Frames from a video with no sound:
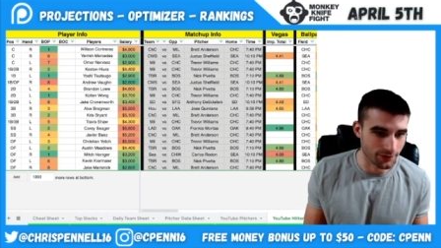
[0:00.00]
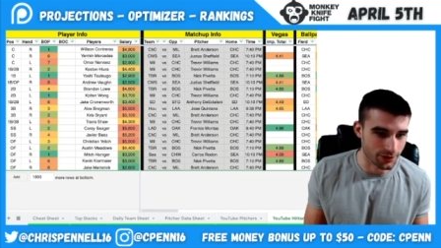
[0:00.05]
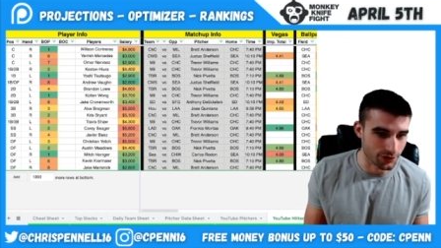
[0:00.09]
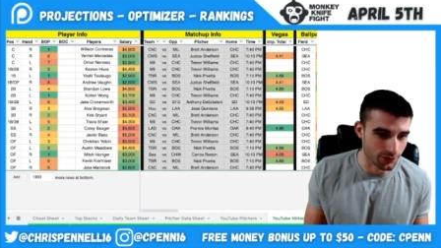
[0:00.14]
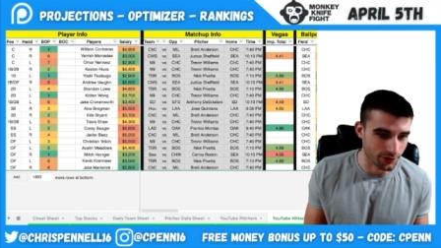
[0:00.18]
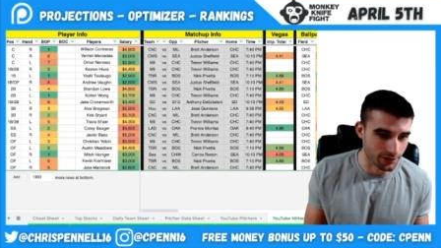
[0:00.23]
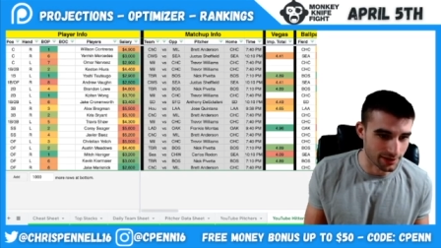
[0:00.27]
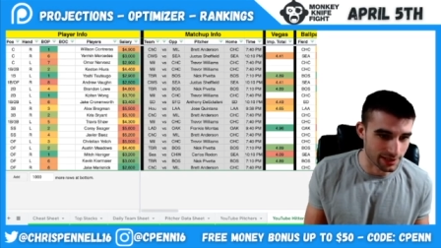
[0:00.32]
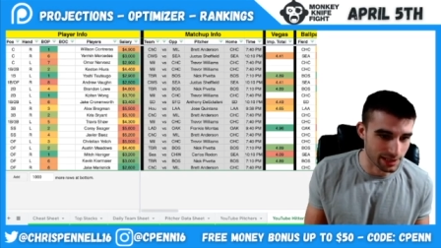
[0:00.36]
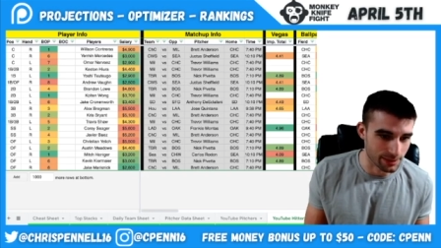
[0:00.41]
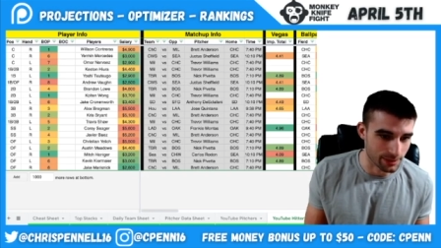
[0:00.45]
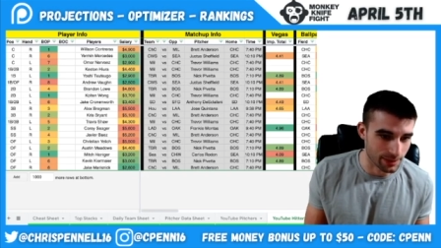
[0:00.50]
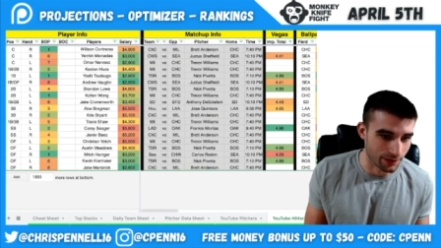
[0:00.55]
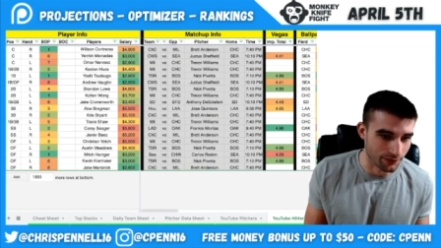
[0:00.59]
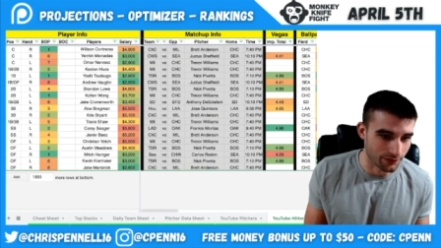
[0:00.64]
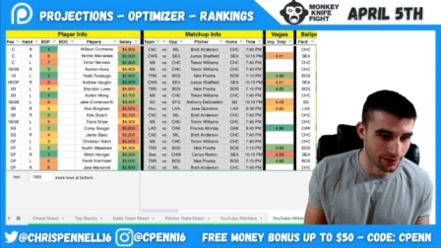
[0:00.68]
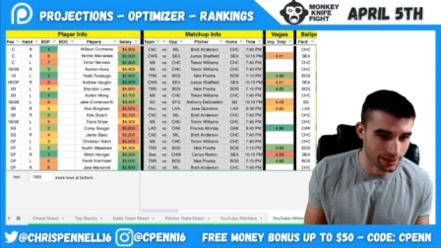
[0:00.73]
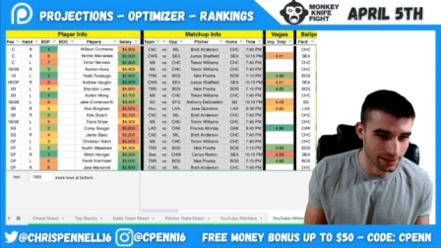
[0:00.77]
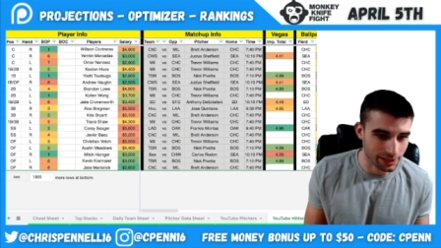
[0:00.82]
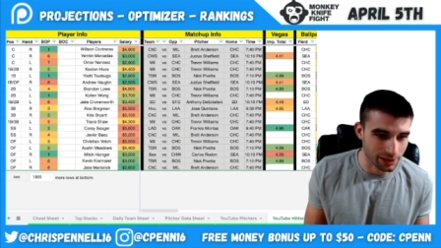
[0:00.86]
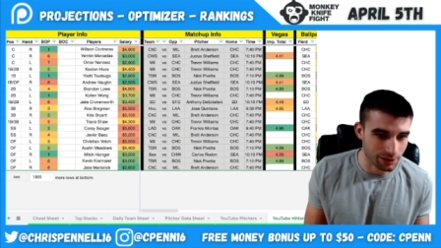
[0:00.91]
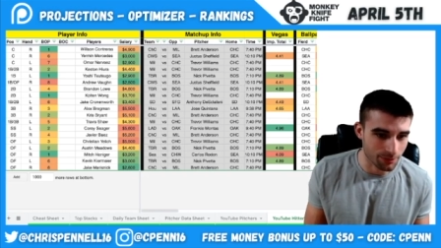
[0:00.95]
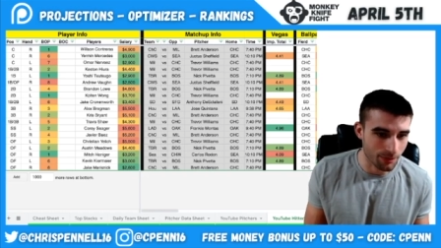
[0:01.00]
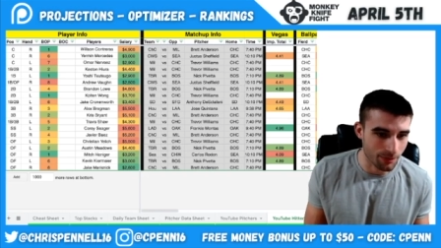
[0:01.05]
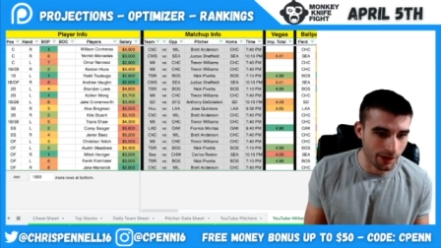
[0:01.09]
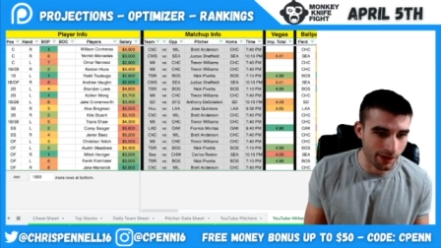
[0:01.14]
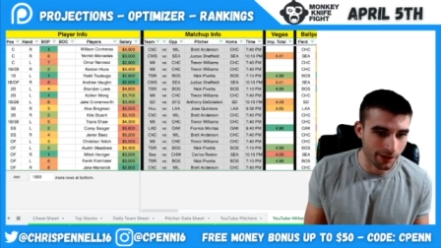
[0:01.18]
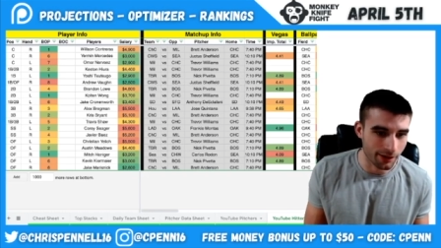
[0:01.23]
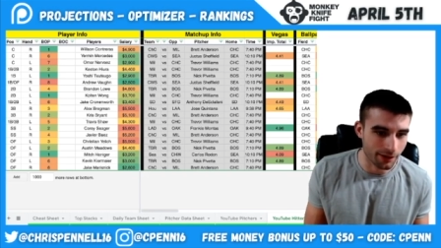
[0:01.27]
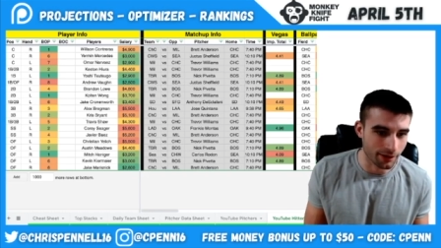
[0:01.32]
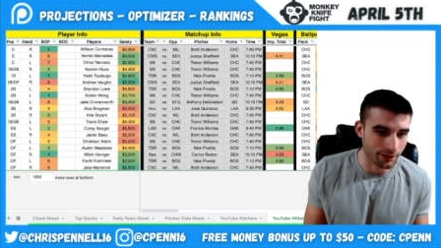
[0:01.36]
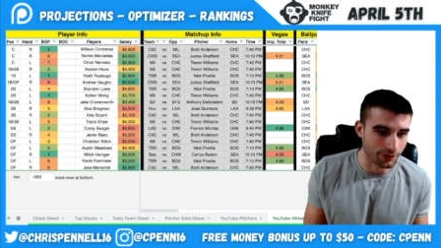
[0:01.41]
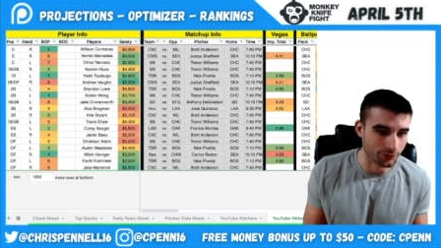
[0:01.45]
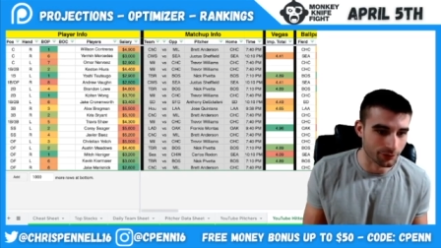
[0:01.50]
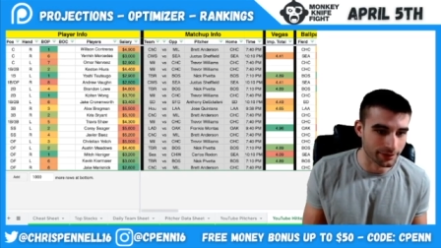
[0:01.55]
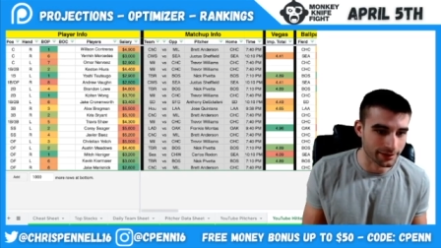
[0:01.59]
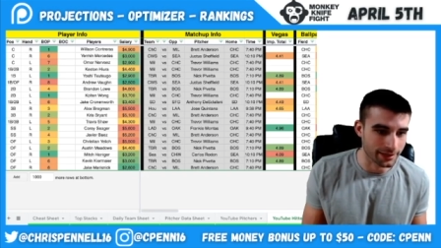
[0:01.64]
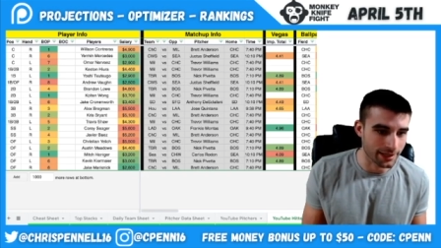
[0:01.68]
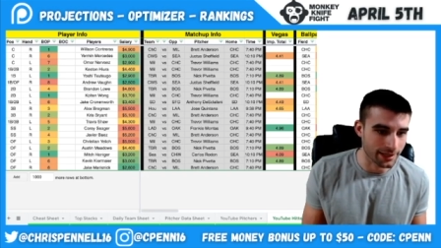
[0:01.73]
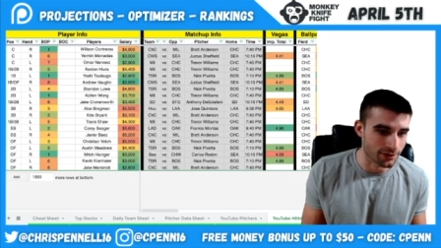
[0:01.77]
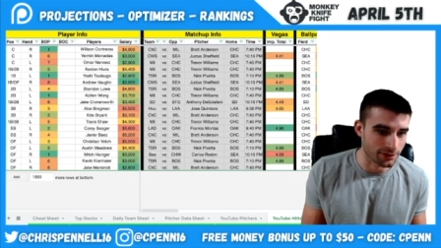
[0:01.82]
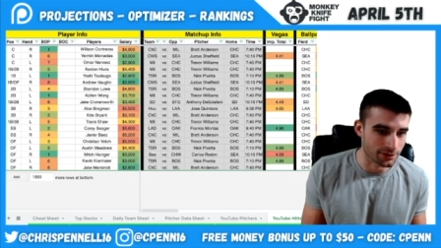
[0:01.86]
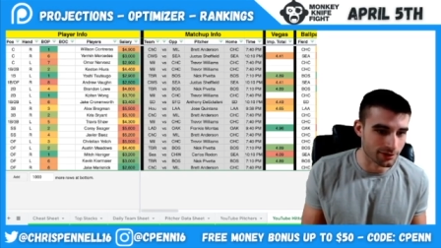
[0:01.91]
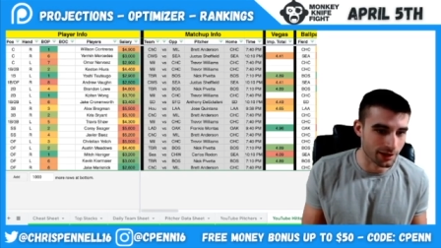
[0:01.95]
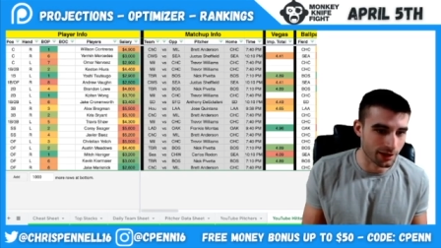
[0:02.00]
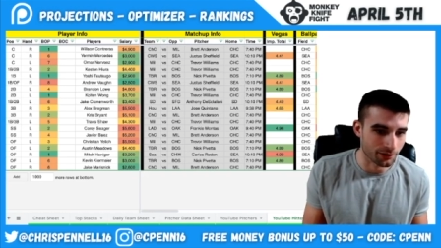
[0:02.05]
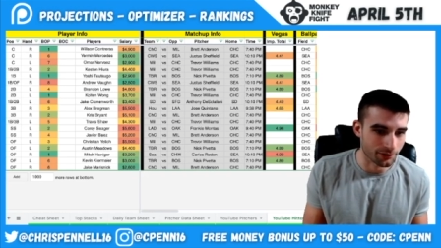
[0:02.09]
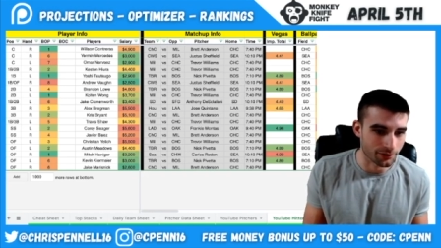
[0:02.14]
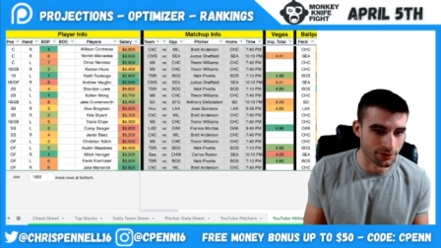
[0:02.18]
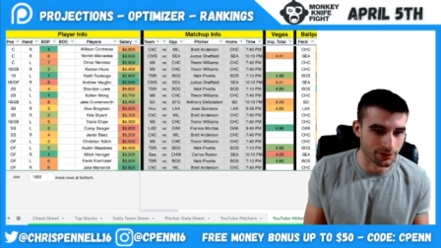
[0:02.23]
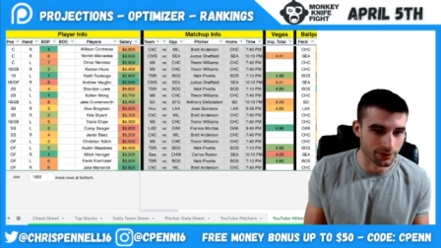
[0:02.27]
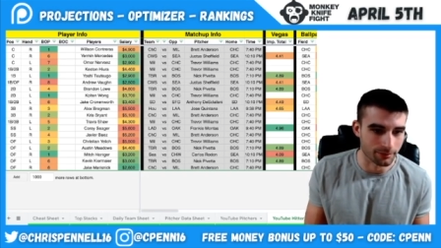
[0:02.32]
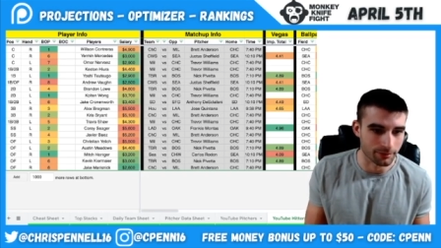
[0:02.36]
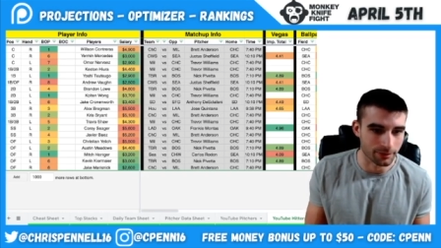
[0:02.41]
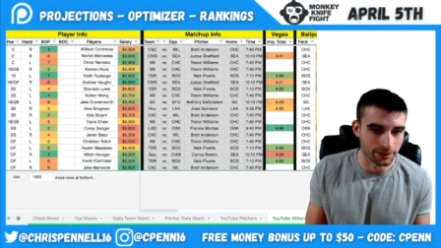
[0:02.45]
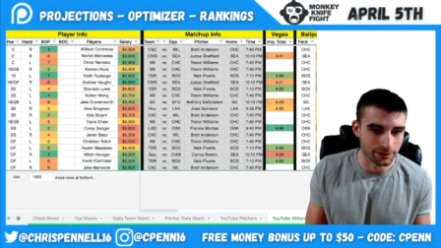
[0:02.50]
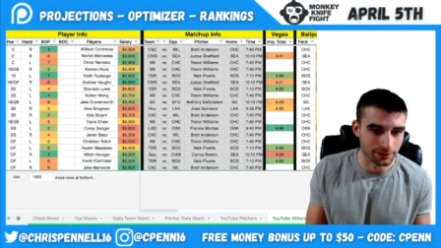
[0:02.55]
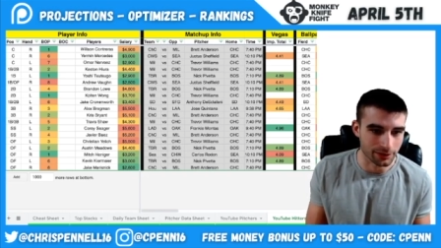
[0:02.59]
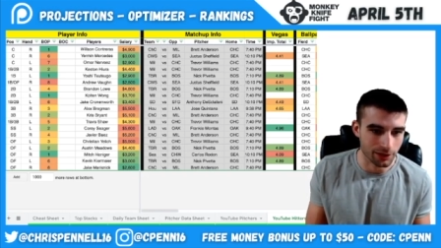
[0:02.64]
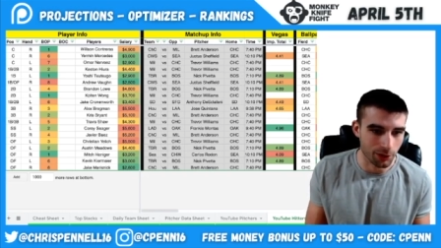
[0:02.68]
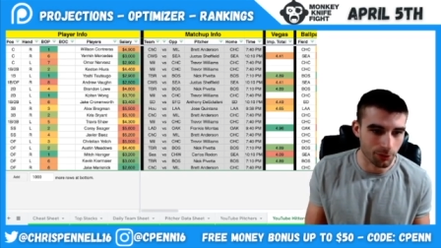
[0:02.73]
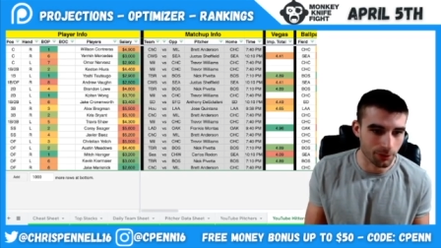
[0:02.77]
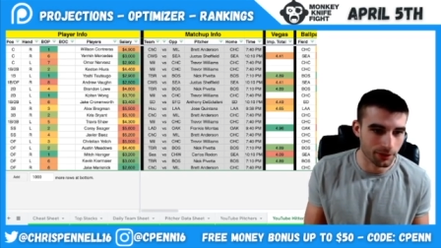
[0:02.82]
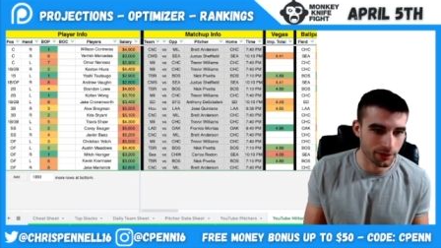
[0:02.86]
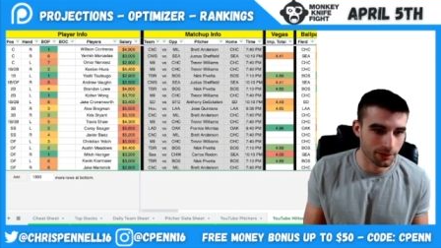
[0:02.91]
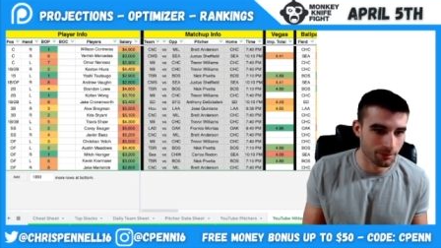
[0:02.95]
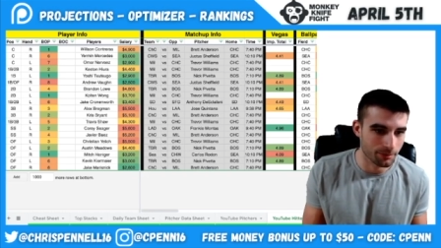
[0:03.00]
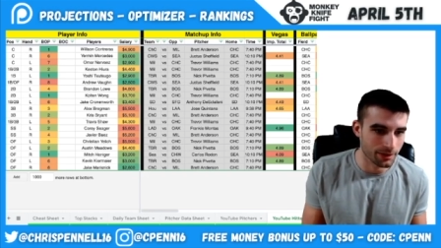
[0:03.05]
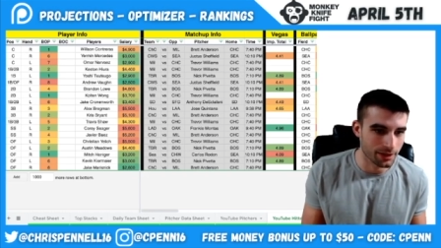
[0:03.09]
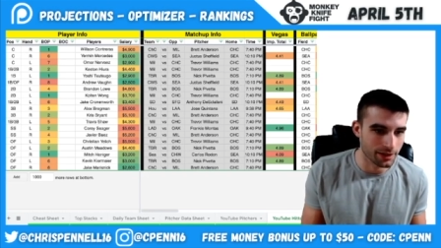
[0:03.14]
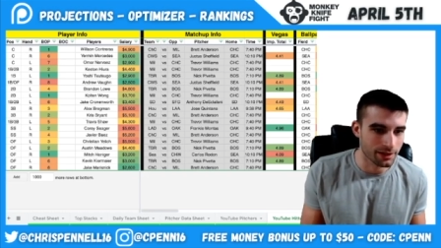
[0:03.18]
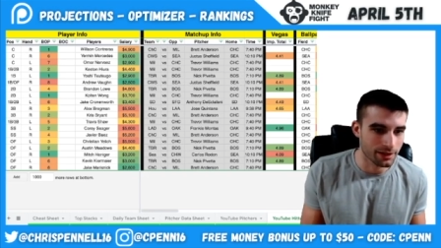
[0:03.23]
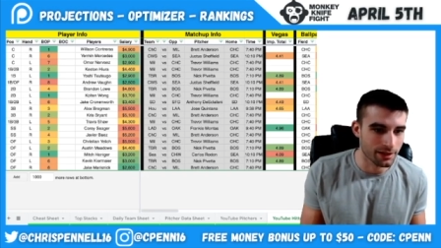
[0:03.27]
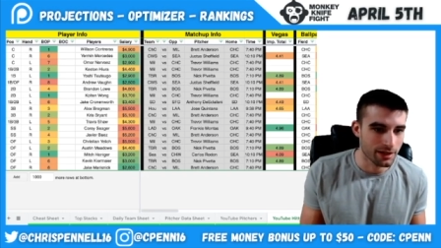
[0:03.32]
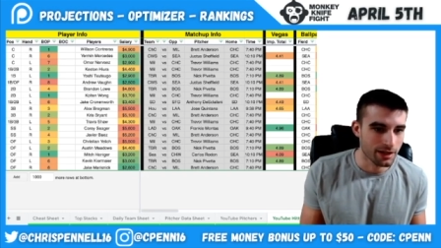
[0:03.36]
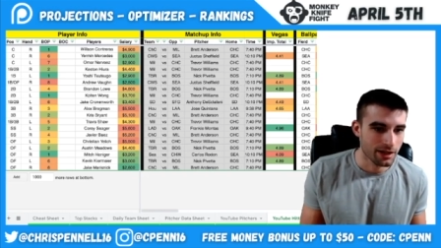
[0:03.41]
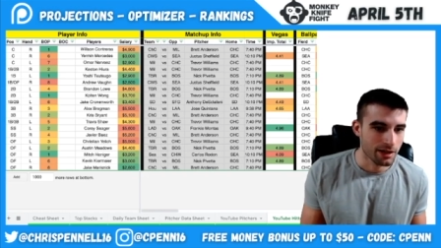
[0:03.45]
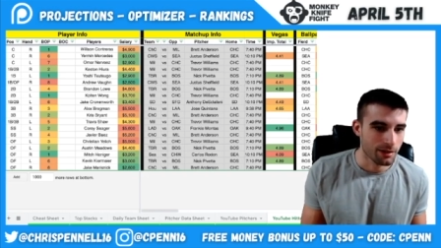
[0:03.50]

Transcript: As you can see, we have Kiermaier at three thousand dollars, a bit lower than me.